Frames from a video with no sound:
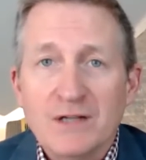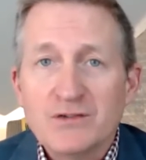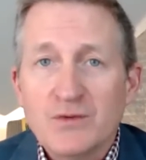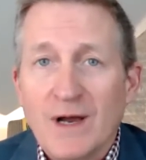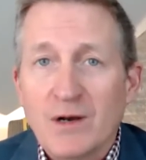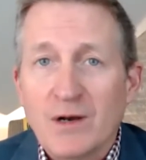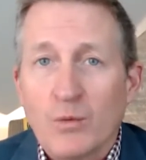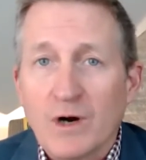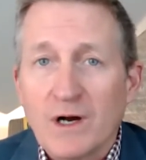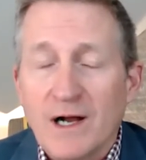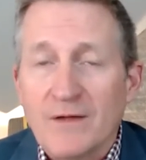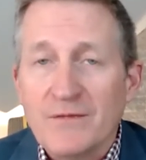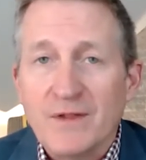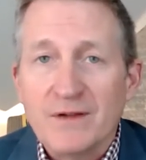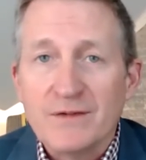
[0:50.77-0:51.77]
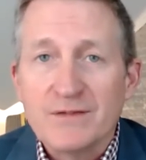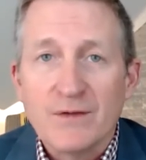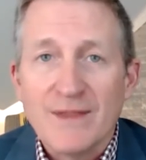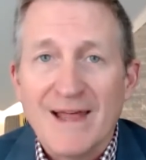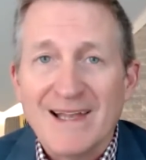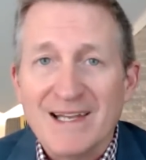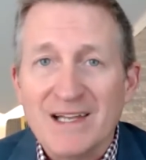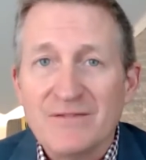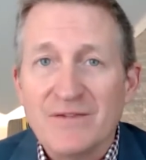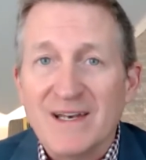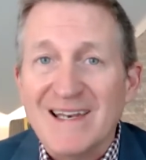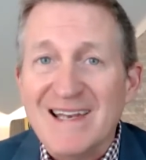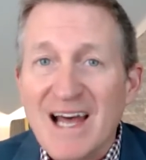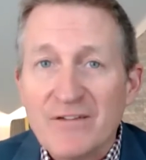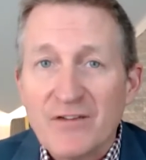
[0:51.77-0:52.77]
try to work on things so that if
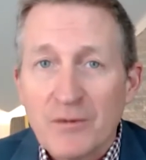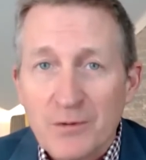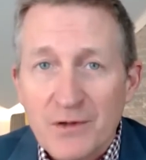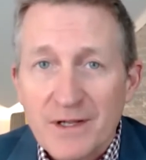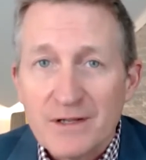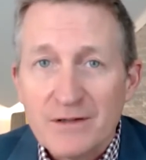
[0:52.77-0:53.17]
inevitably